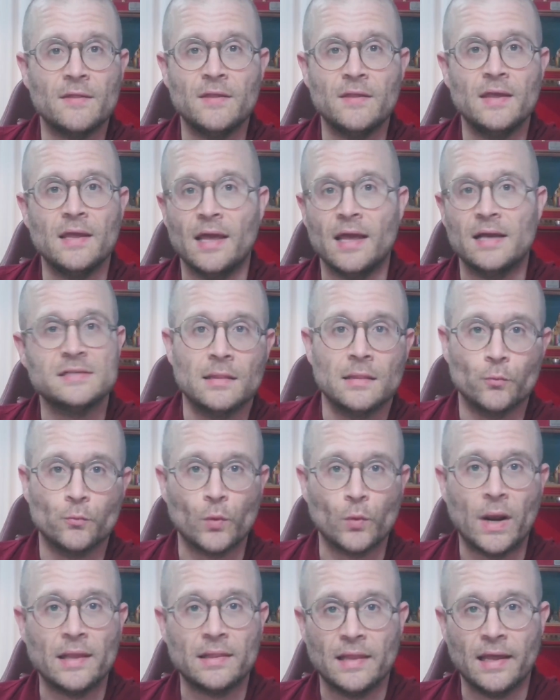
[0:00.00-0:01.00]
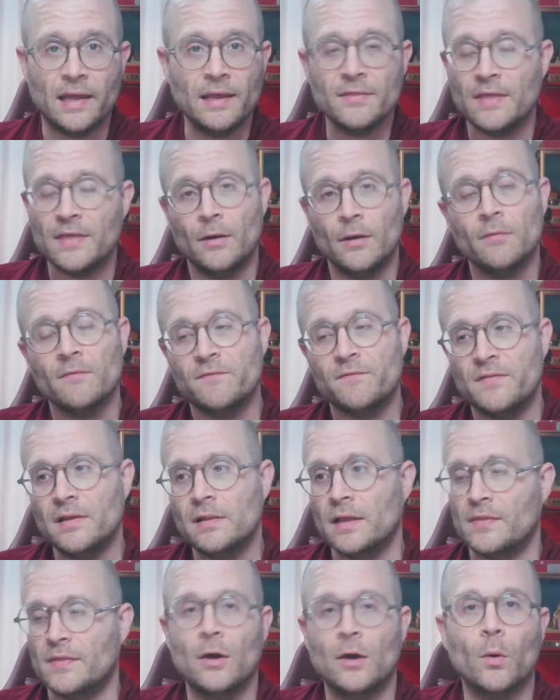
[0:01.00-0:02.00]
exact right length. They don't feel like they
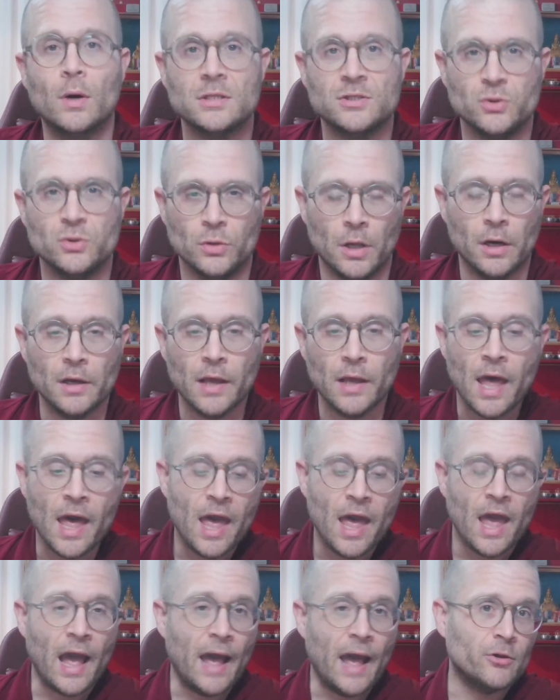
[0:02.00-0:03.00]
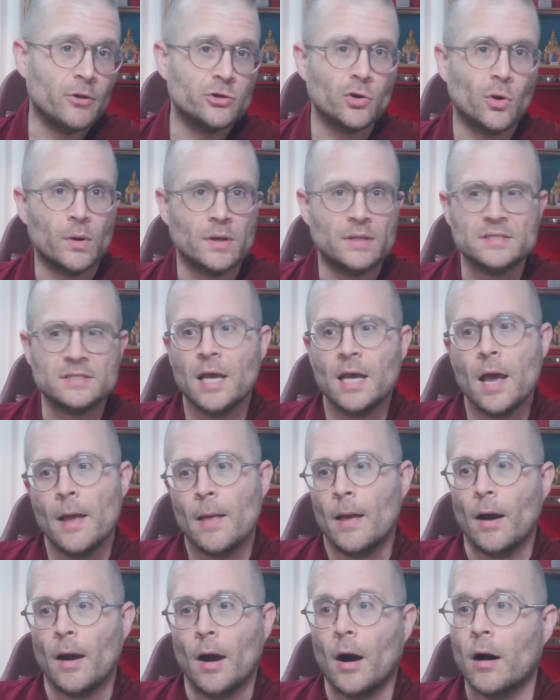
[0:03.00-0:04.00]
go on too long. And the short ones
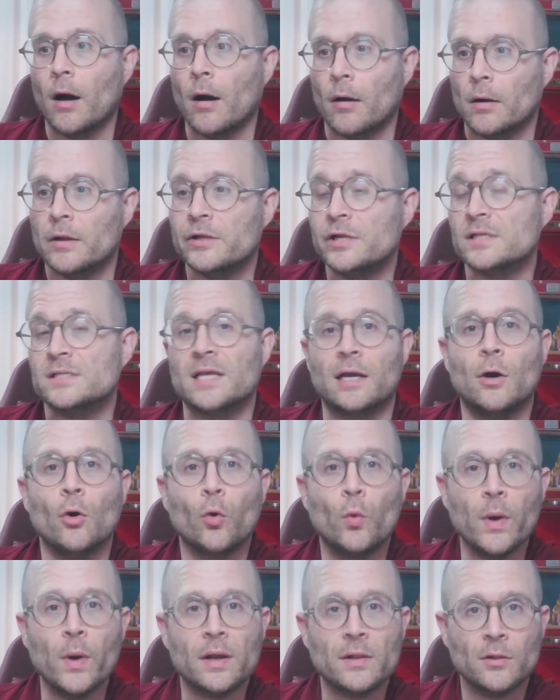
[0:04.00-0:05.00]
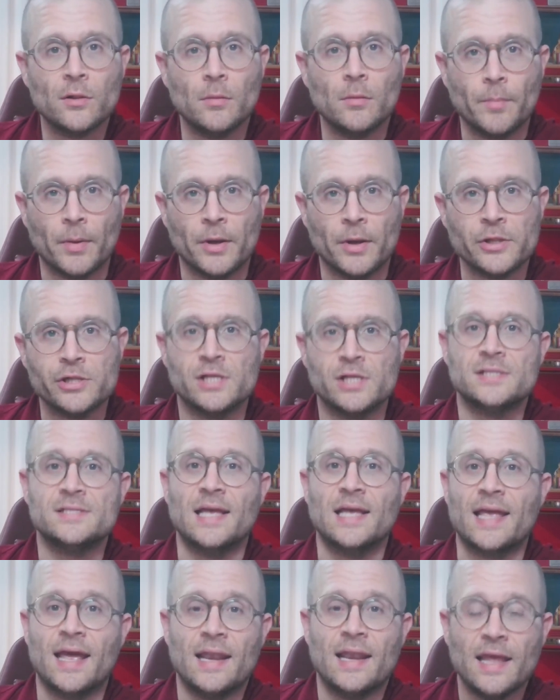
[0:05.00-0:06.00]
are just like quick little punches that get
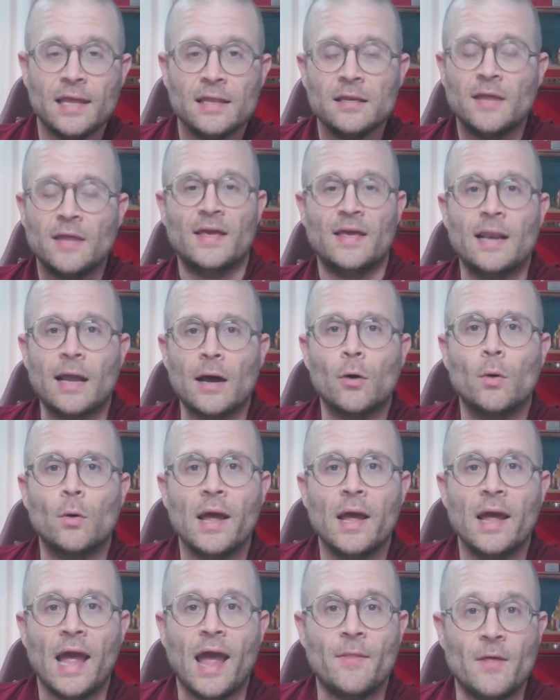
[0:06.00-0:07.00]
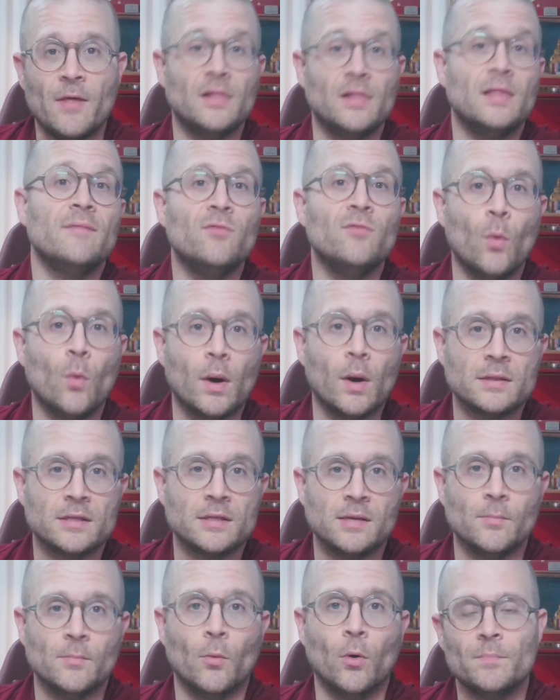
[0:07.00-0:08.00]
in and they get out and they leave you wanting
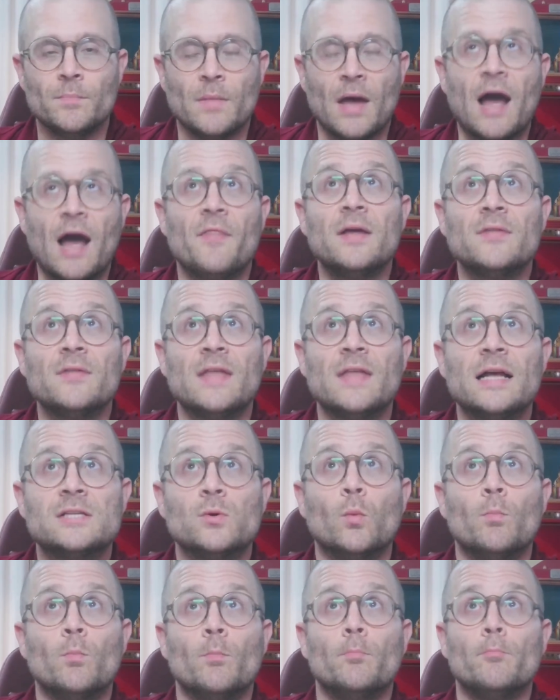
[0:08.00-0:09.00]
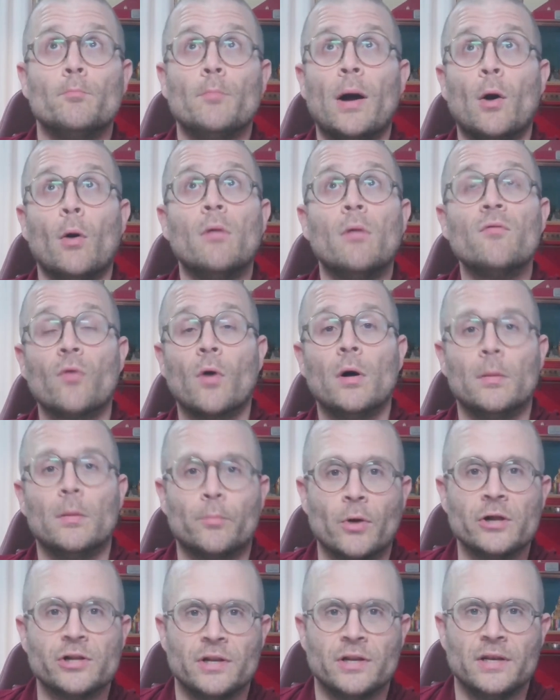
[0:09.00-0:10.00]
more. I think that's my overall
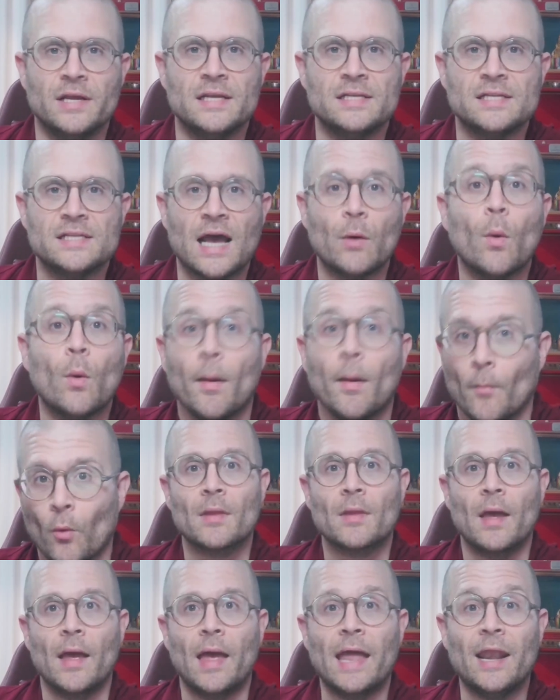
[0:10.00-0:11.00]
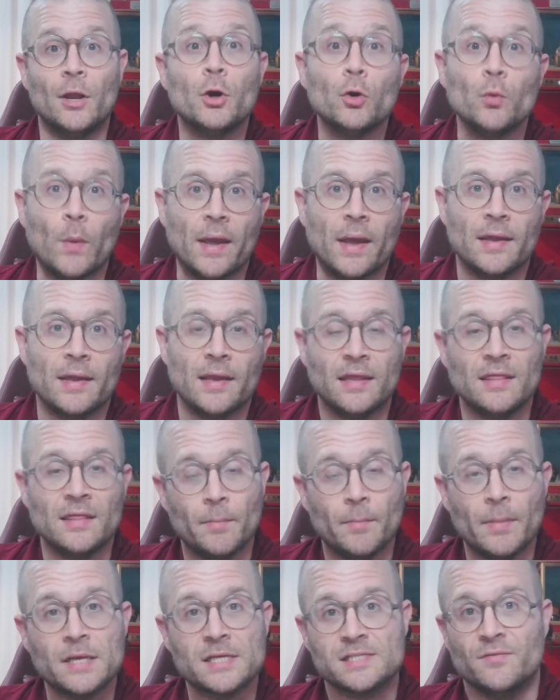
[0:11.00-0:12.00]
impression is I want more in a good way, in the
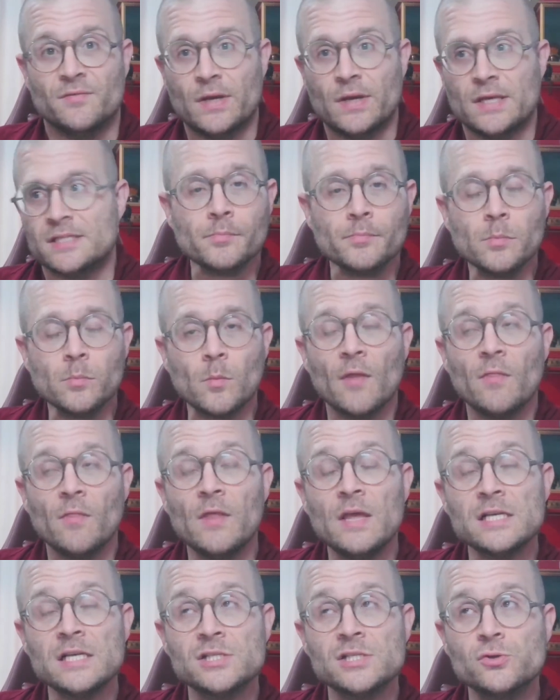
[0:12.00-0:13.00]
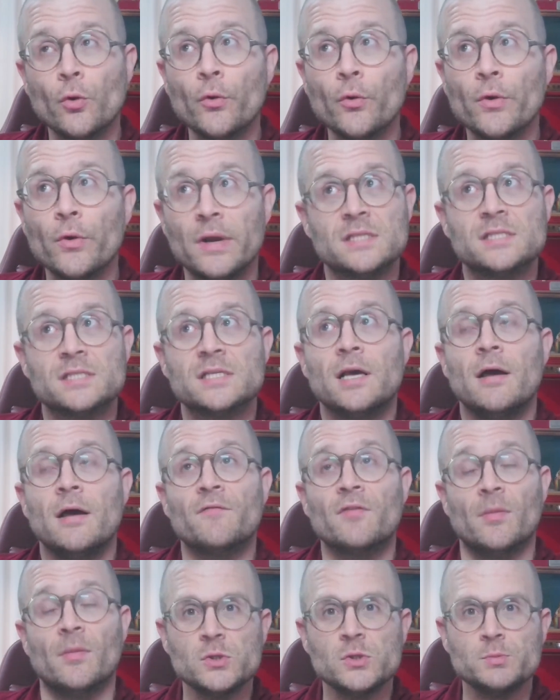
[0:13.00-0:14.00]
best of ways. These stories, for the
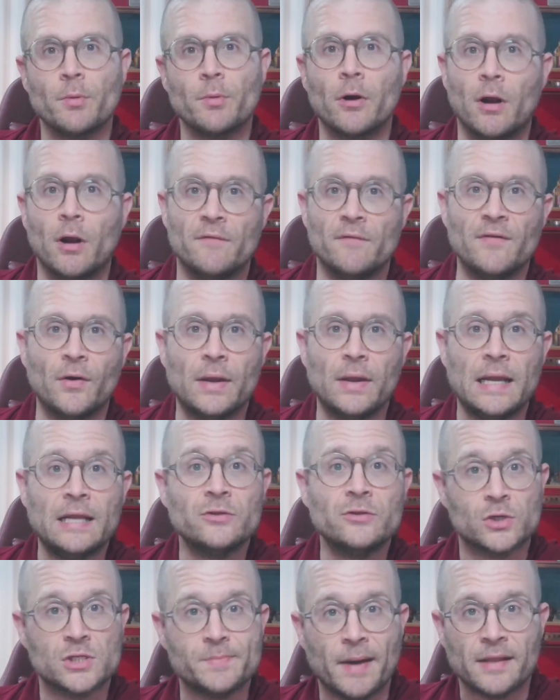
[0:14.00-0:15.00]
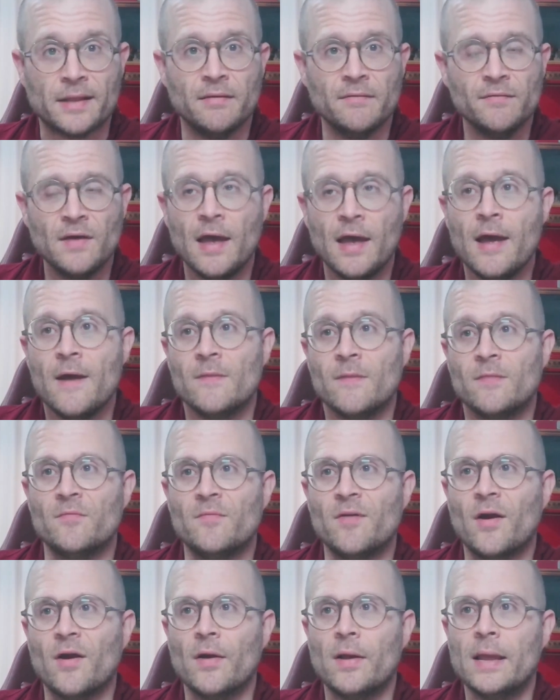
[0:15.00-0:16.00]
most part, are very introspective. They're
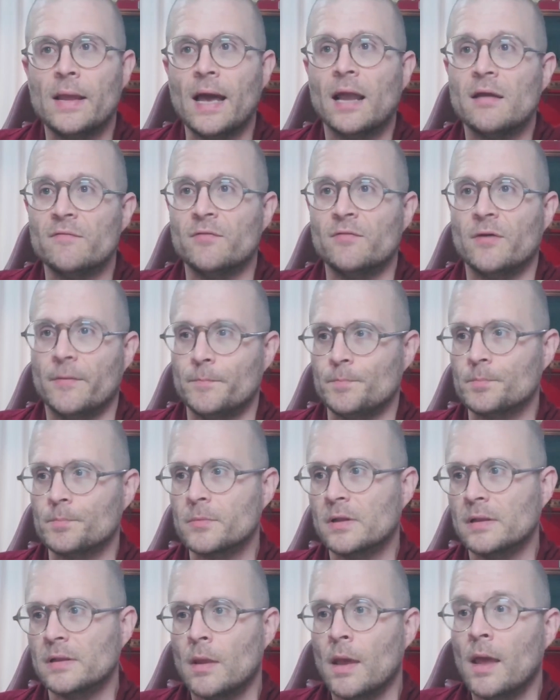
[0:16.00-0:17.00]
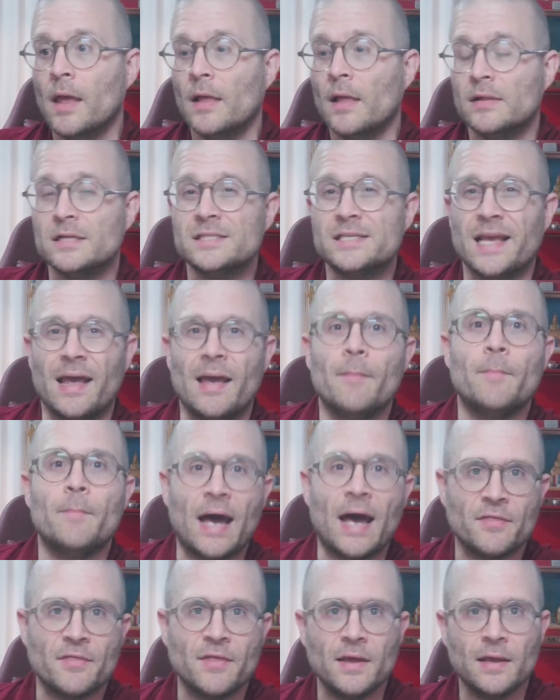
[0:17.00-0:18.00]
very kind of, let's say,
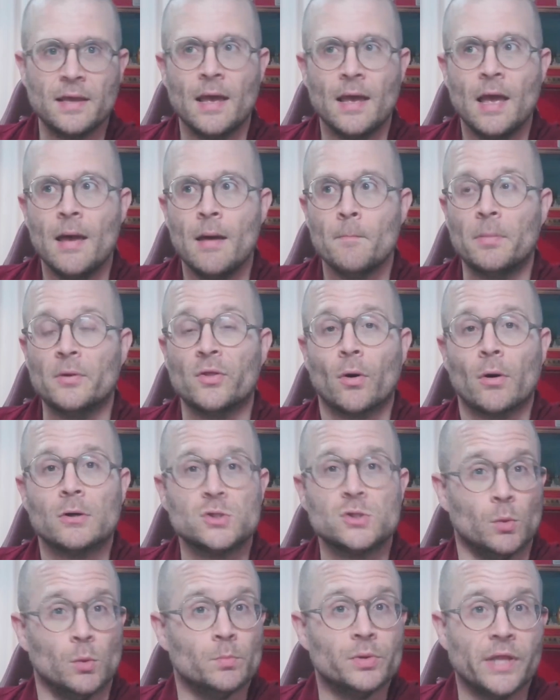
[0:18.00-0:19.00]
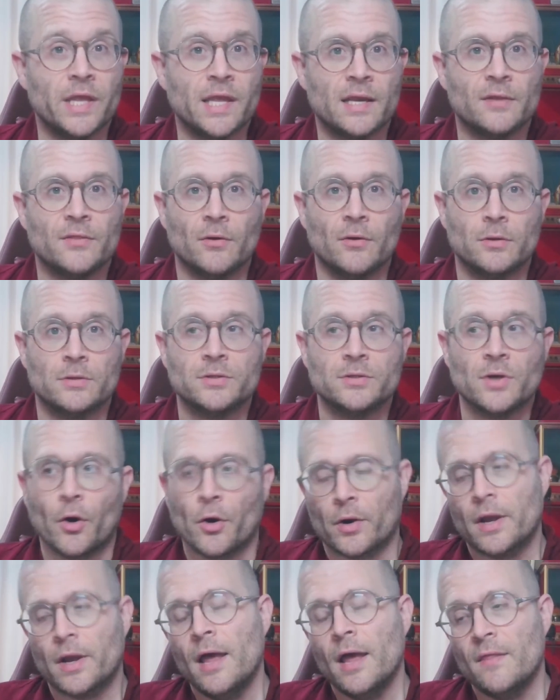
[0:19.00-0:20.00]
empathic, but they're also bleak. They're dark.
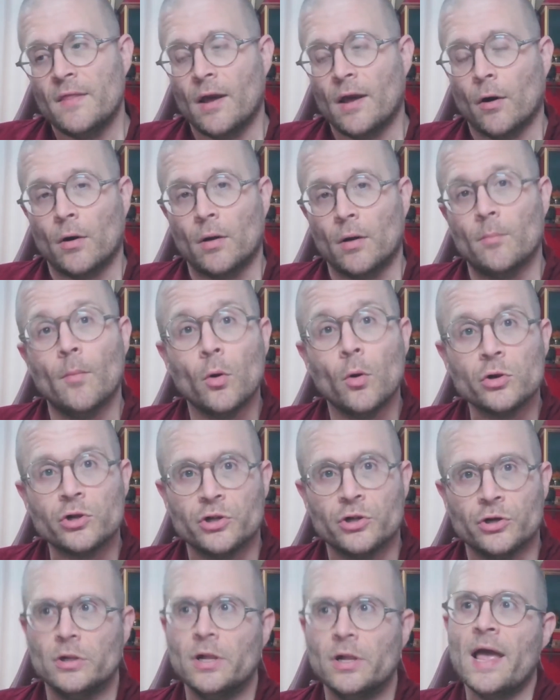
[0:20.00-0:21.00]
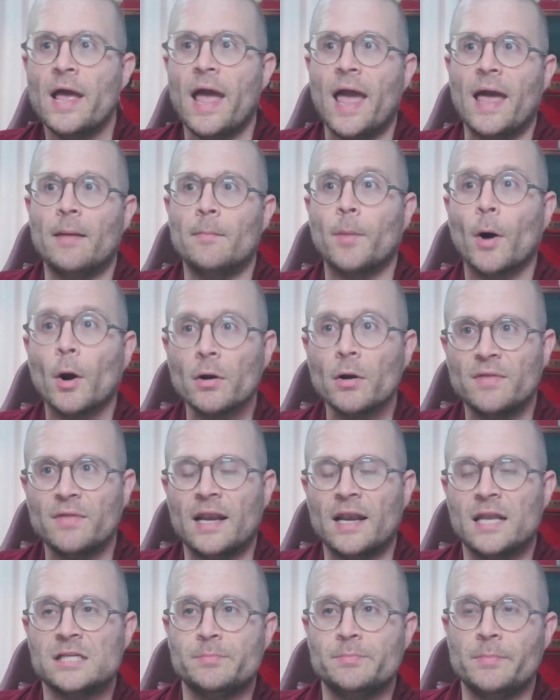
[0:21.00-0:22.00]
They are emotional. And part of that
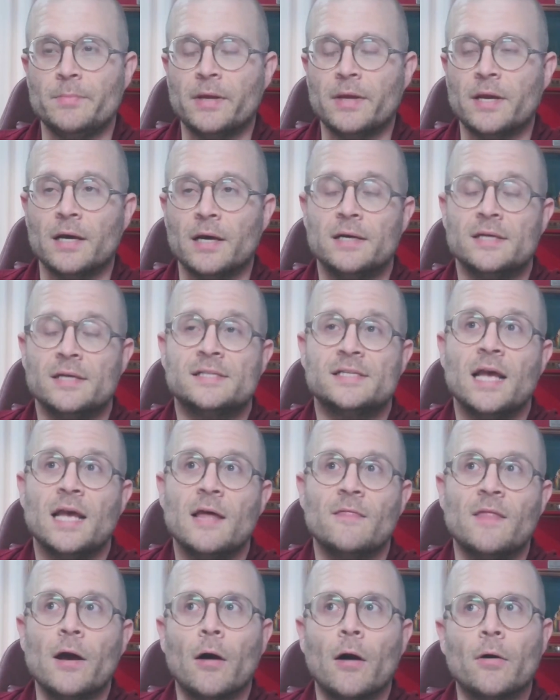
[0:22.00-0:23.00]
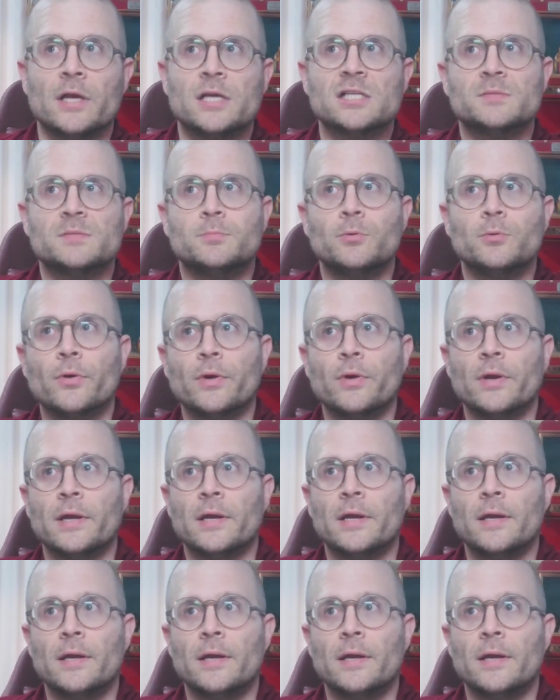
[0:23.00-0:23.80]
is because they are exploring